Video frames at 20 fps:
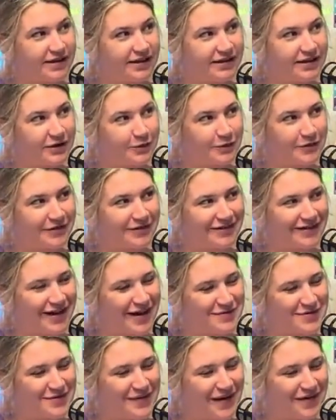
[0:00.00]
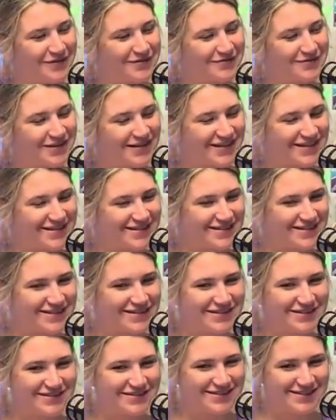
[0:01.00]
And it will come about because
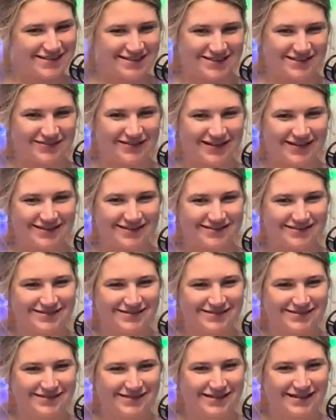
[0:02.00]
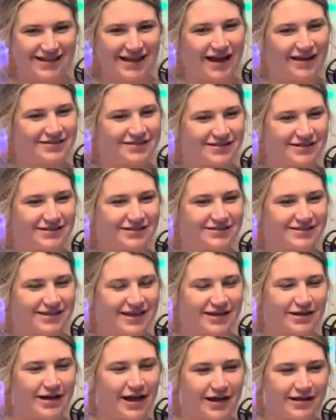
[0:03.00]
you deserve it. I was going to
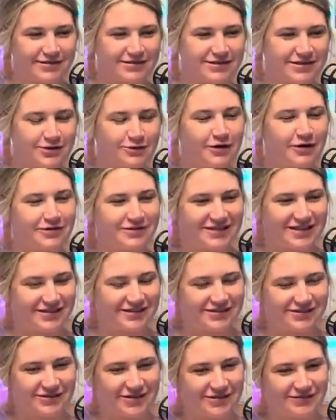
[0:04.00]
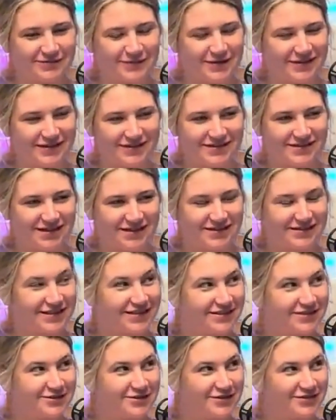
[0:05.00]
say, to quote Taylor Swift, but it's not a
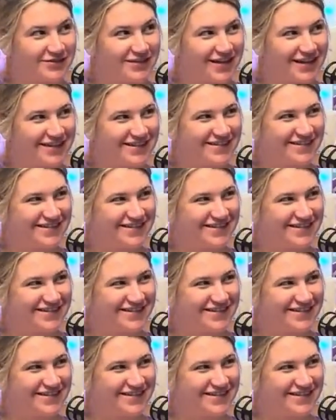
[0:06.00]
Taylor Swift line.